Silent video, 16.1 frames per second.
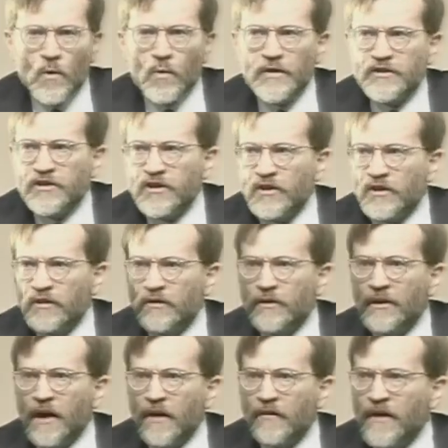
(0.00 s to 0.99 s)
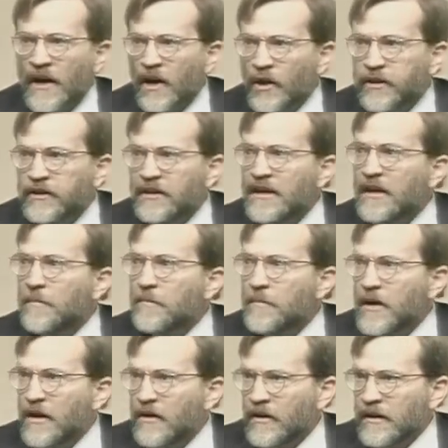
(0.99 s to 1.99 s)
with children of healthily
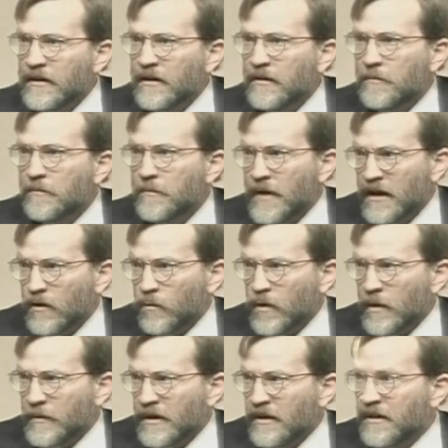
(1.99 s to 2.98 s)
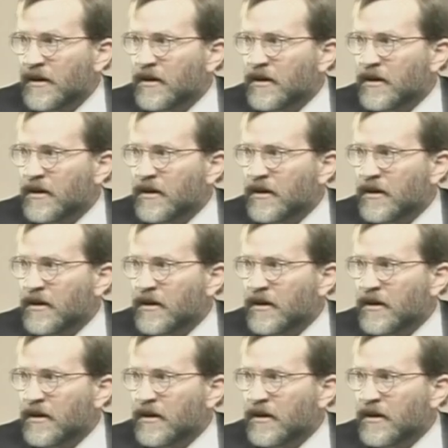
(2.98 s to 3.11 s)
married men and women.